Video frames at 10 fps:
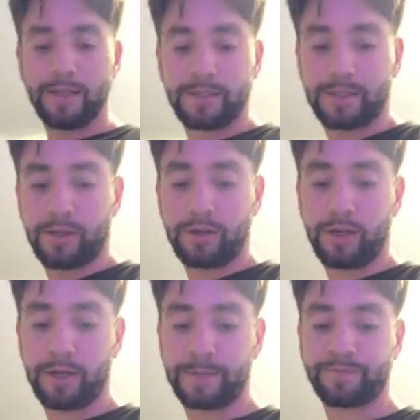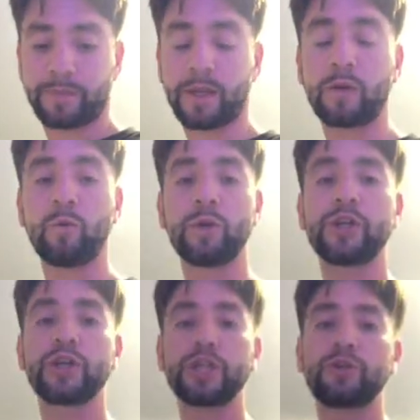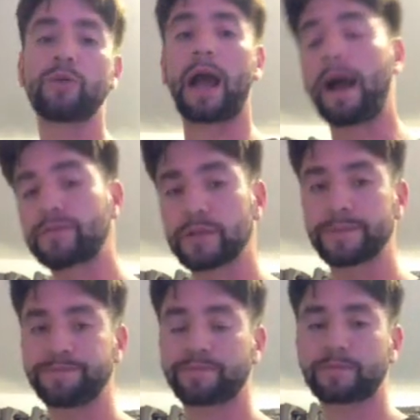So what you're going to do after